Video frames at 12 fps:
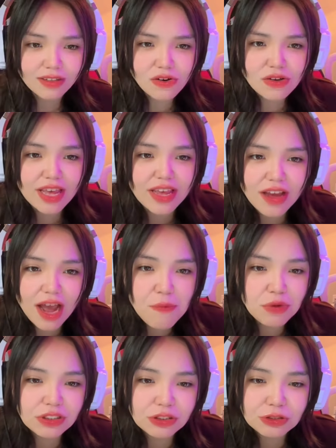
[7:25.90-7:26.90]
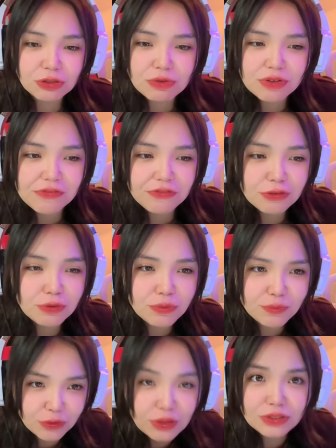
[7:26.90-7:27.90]
Okay, I went to school in a fu
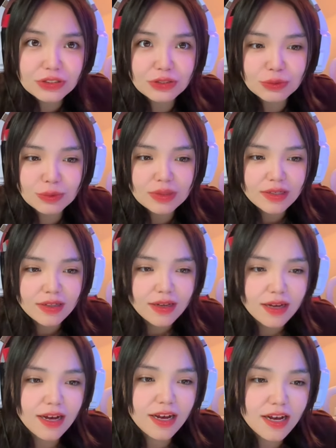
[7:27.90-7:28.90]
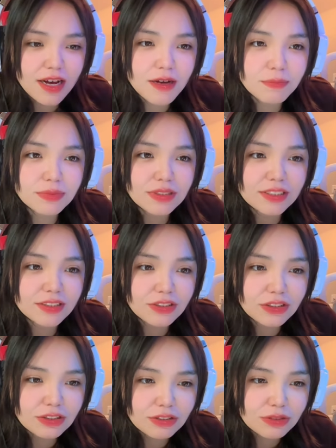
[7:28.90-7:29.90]
suit. Um,
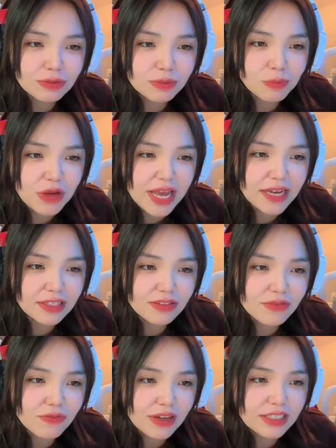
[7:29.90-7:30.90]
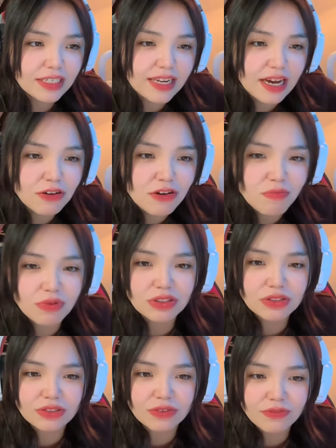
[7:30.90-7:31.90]
Sistu, we asked to find an out who
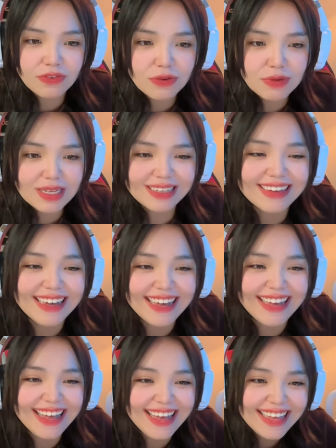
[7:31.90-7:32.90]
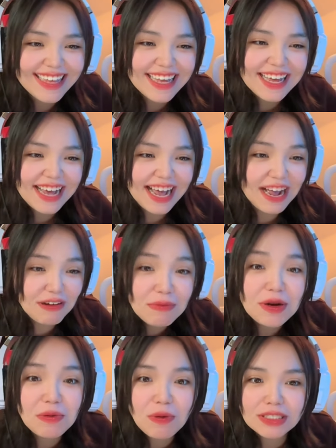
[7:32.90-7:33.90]
buzzes a Bowie. I
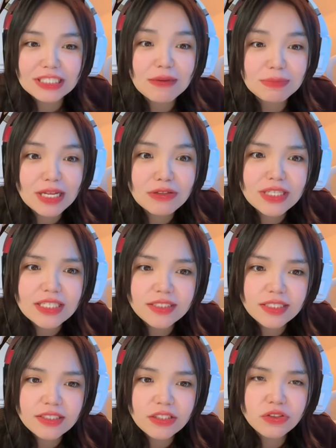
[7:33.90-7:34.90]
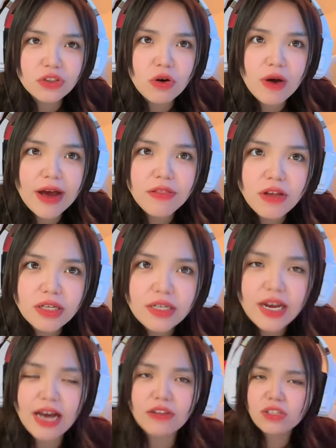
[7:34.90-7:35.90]
want to watch that, but that was like six years ago. How long?
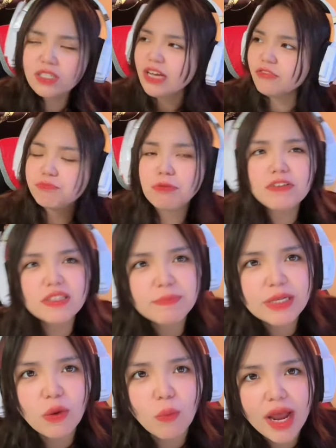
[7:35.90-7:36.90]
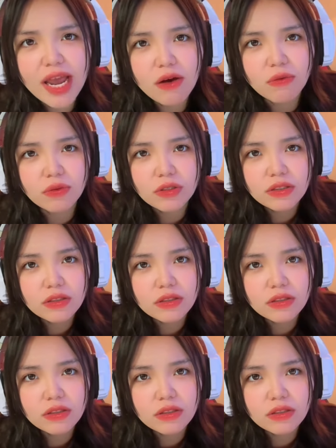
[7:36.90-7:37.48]
How long has Bowie been around?